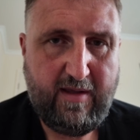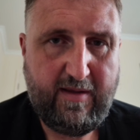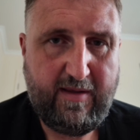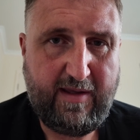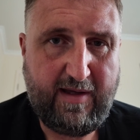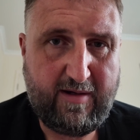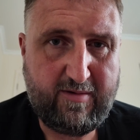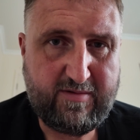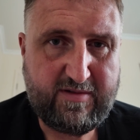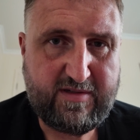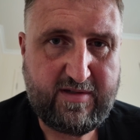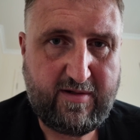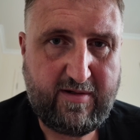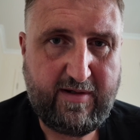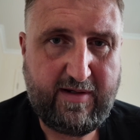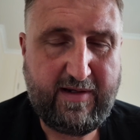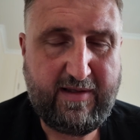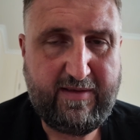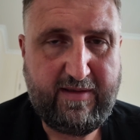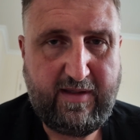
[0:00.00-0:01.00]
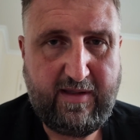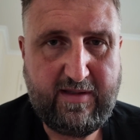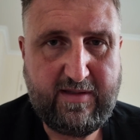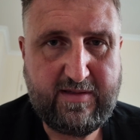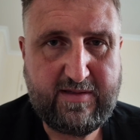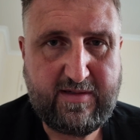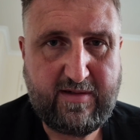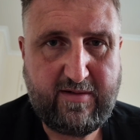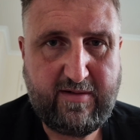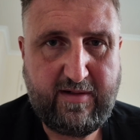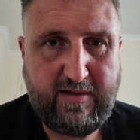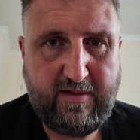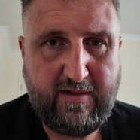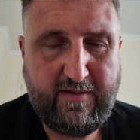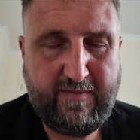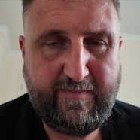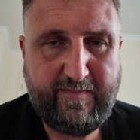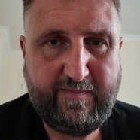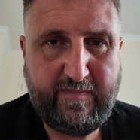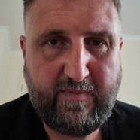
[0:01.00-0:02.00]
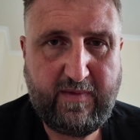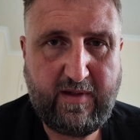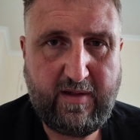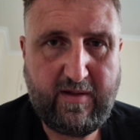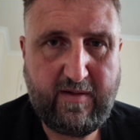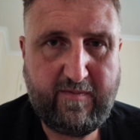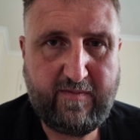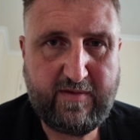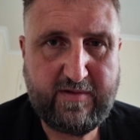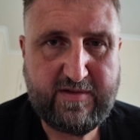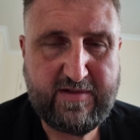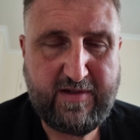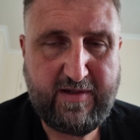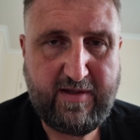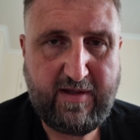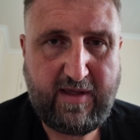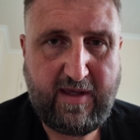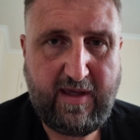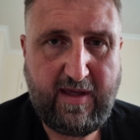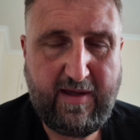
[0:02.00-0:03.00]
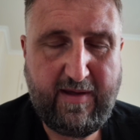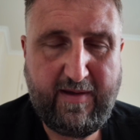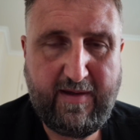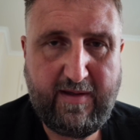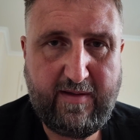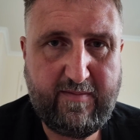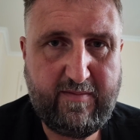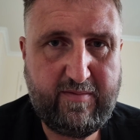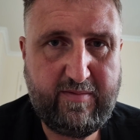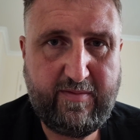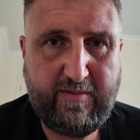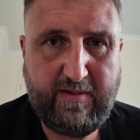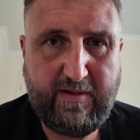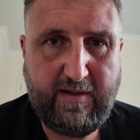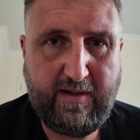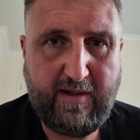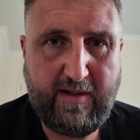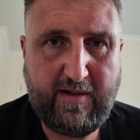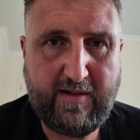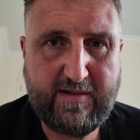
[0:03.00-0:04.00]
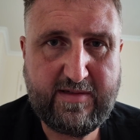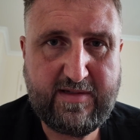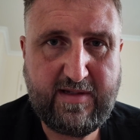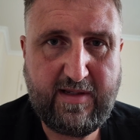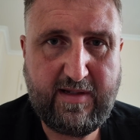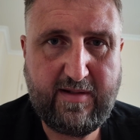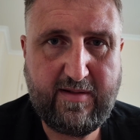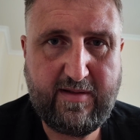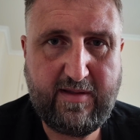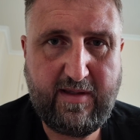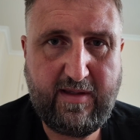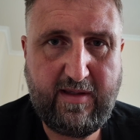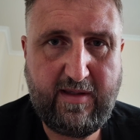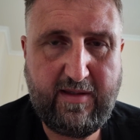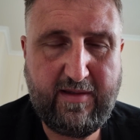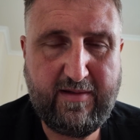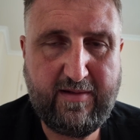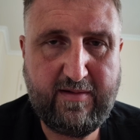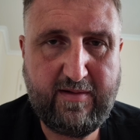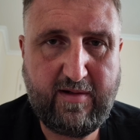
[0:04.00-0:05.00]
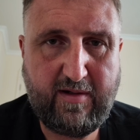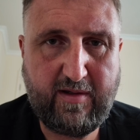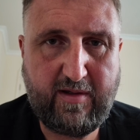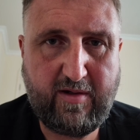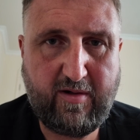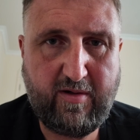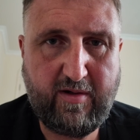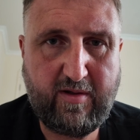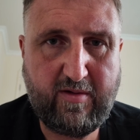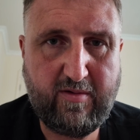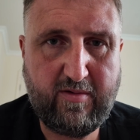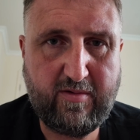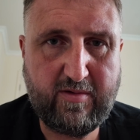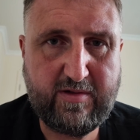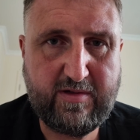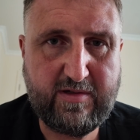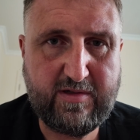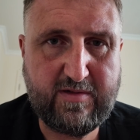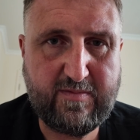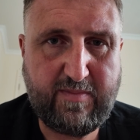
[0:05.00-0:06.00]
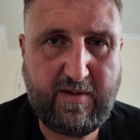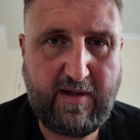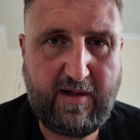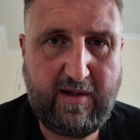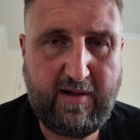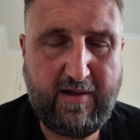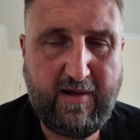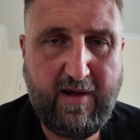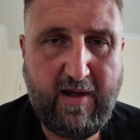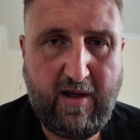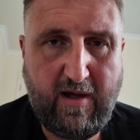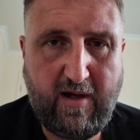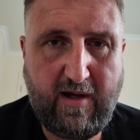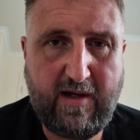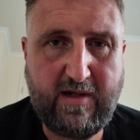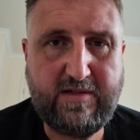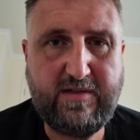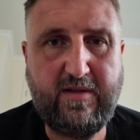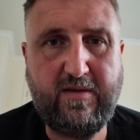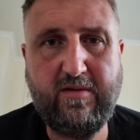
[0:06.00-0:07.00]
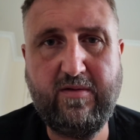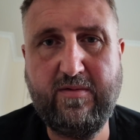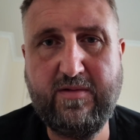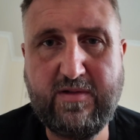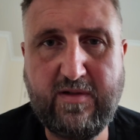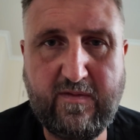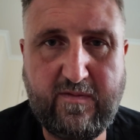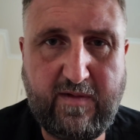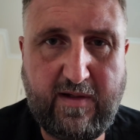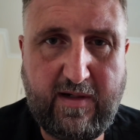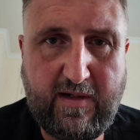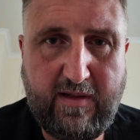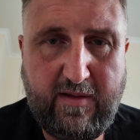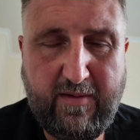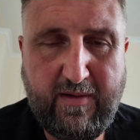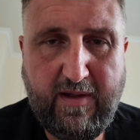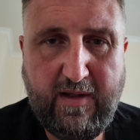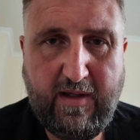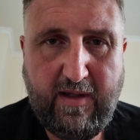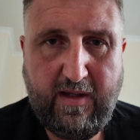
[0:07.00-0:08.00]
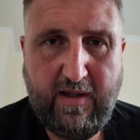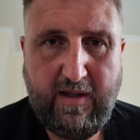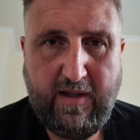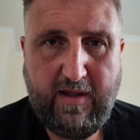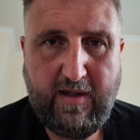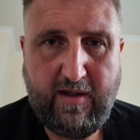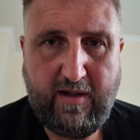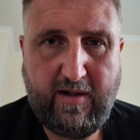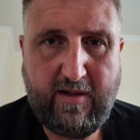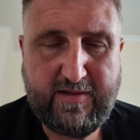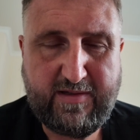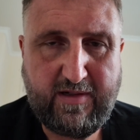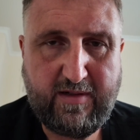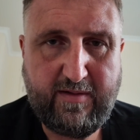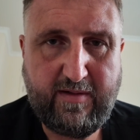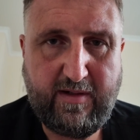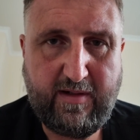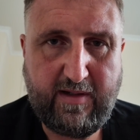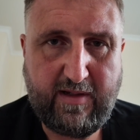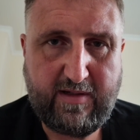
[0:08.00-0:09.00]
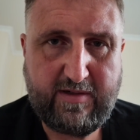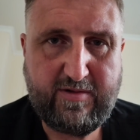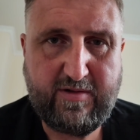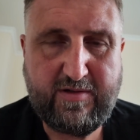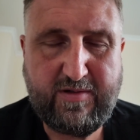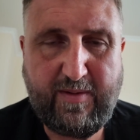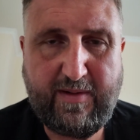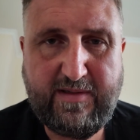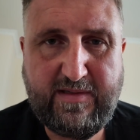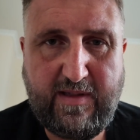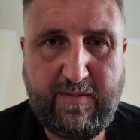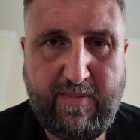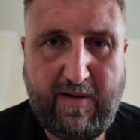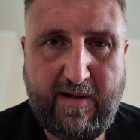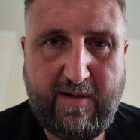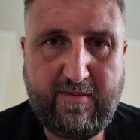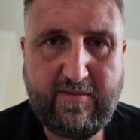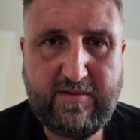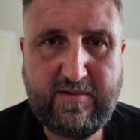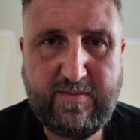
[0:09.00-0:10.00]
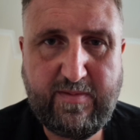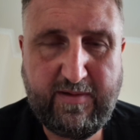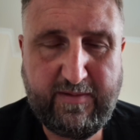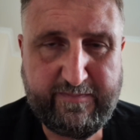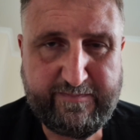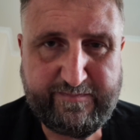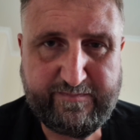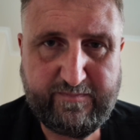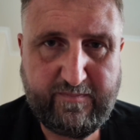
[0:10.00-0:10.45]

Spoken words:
the outside and the inside of the circuit. And I say that the iconic auctions part I actually thought was good value. I know it's an extra £20, but